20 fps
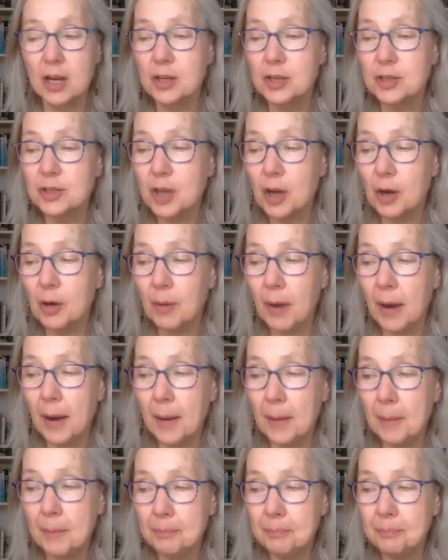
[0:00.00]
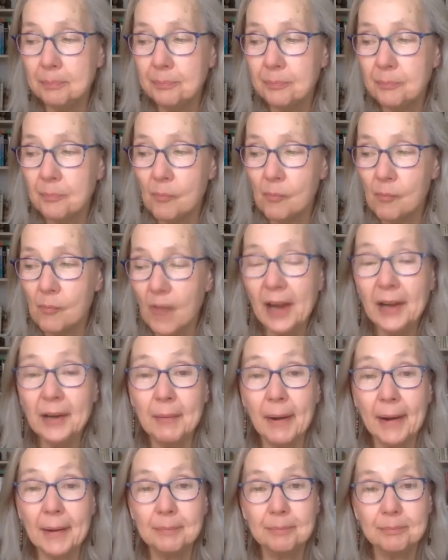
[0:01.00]
So
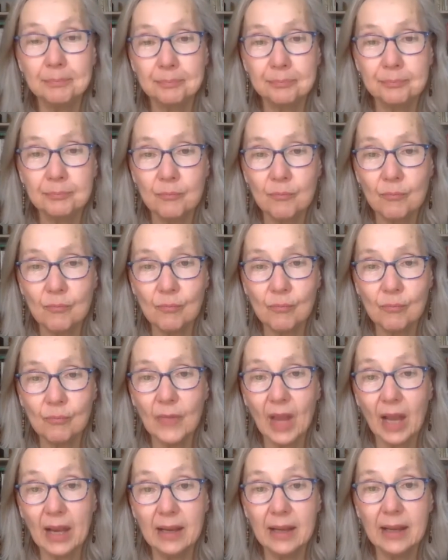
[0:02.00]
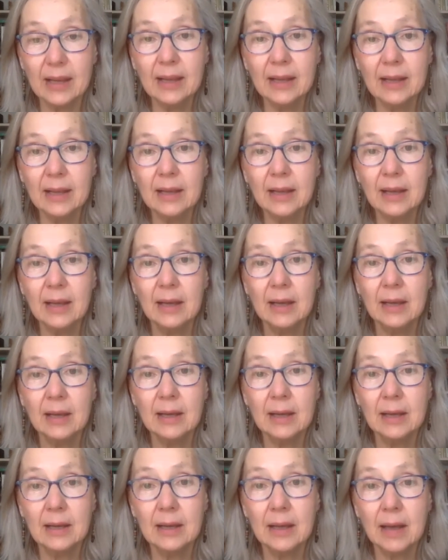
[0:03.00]
anyway,
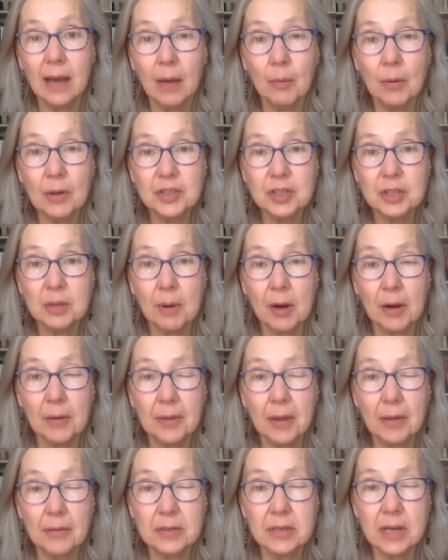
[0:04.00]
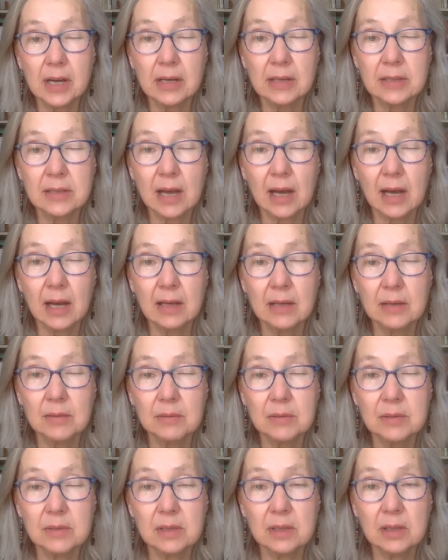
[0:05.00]
I went to the barn the other day and his eye
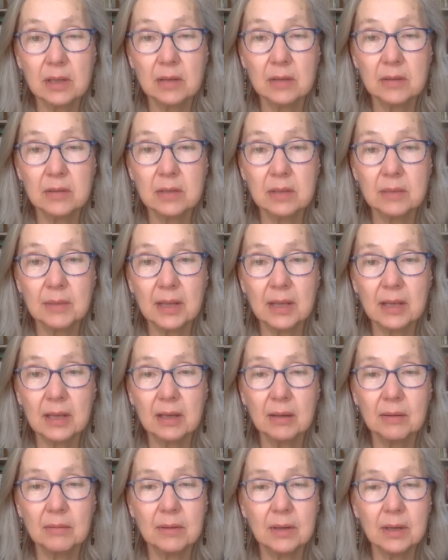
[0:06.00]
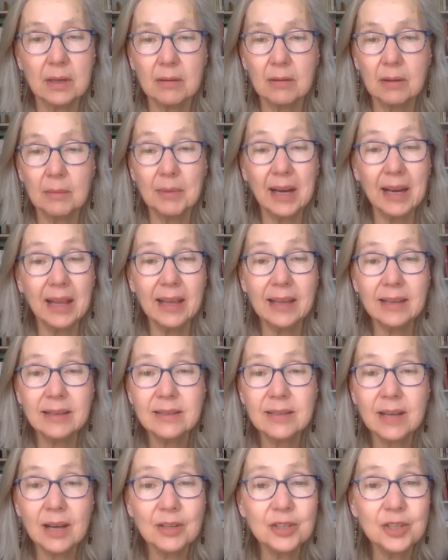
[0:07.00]
was closed. I'm like, oh no. I mean, I
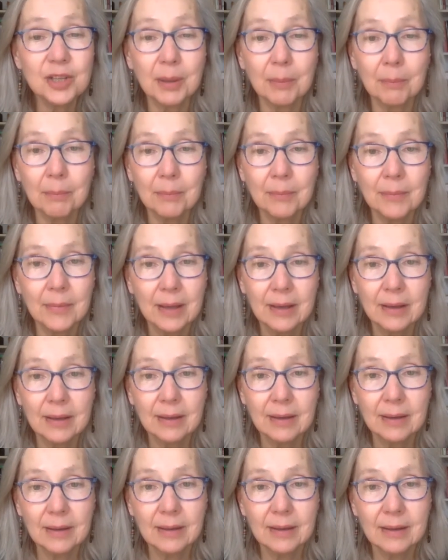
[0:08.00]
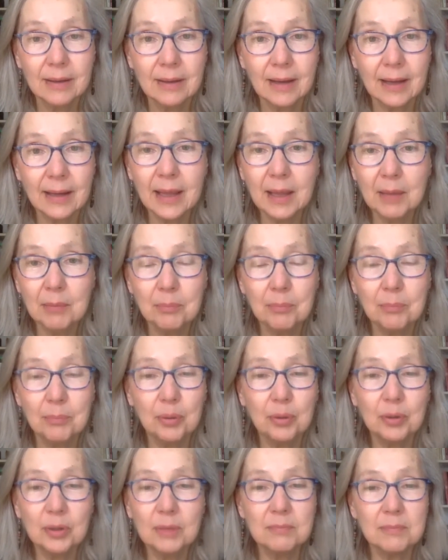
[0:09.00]
can't touch him. I can't
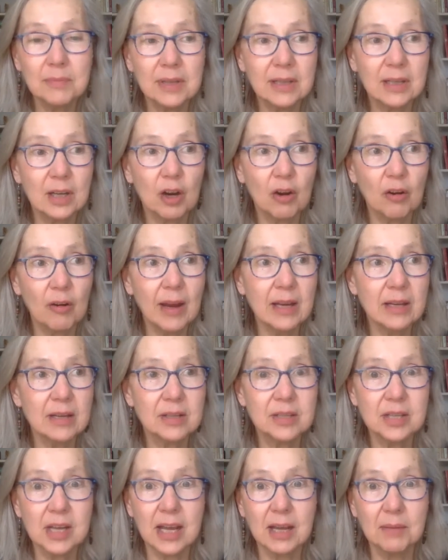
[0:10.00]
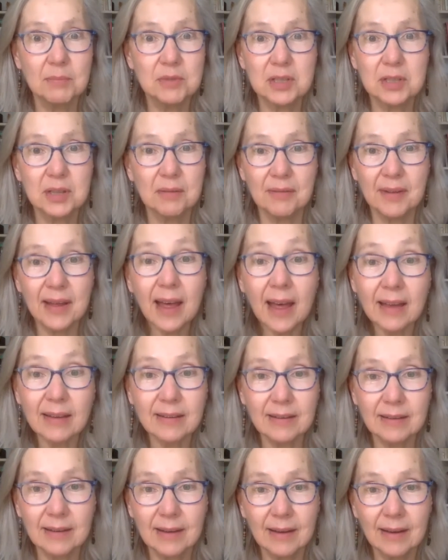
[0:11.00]
put him in a crate to take him to the
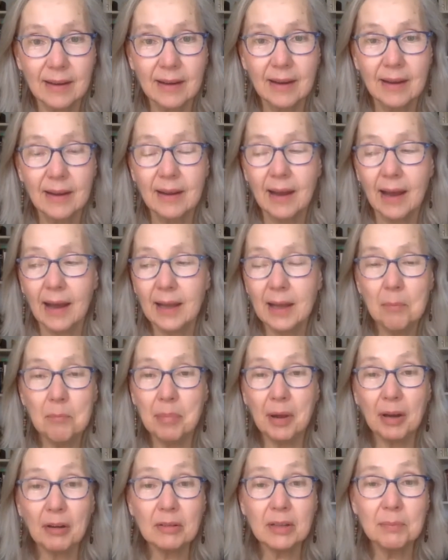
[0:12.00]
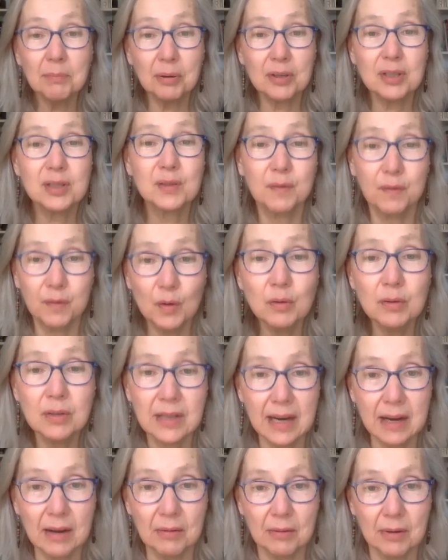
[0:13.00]
vet. I can barely put his
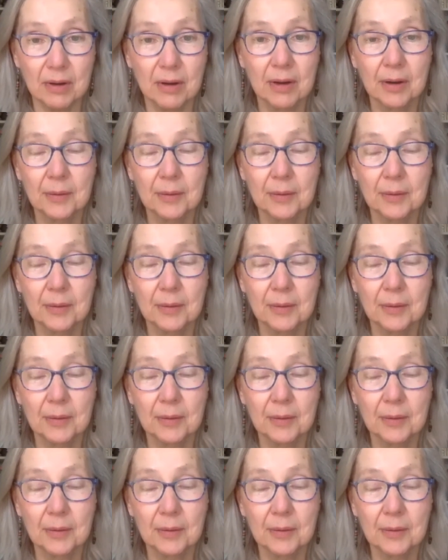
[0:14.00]
food down.